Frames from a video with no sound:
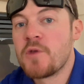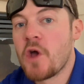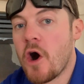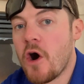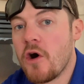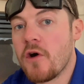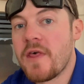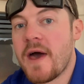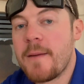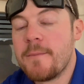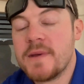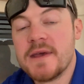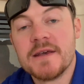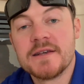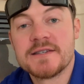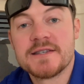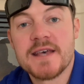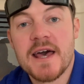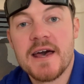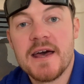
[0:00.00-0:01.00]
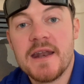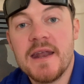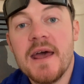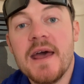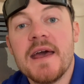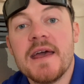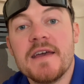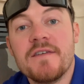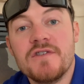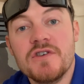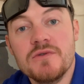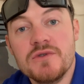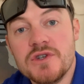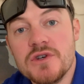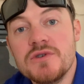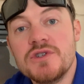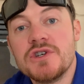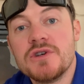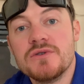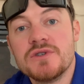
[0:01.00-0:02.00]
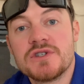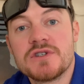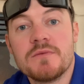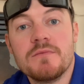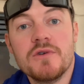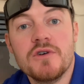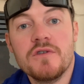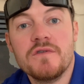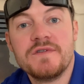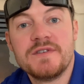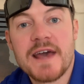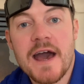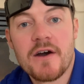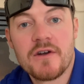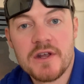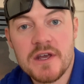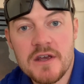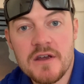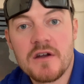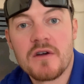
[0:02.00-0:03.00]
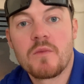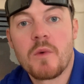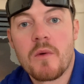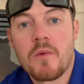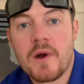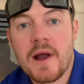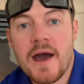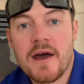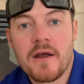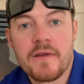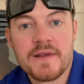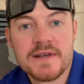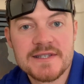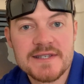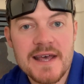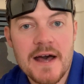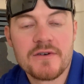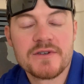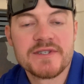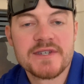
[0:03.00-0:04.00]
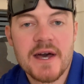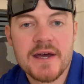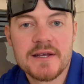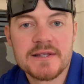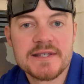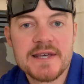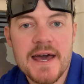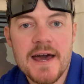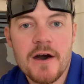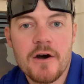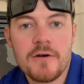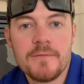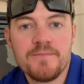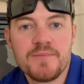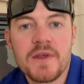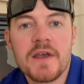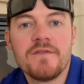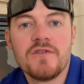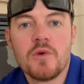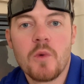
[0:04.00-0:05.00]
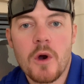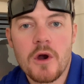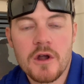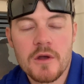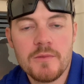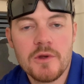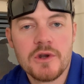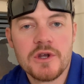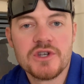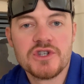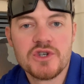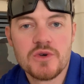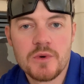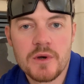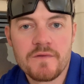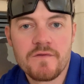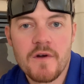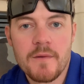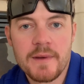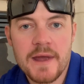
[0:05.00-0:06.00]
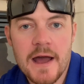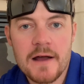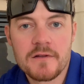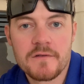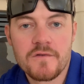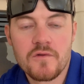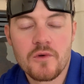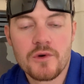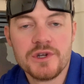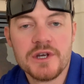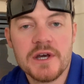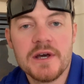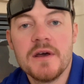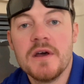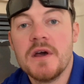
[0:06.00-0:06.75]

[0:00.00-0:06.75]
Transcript: All that being said, if you do choose to move down here where we're at on the south side of town, if you are commuting to and from California,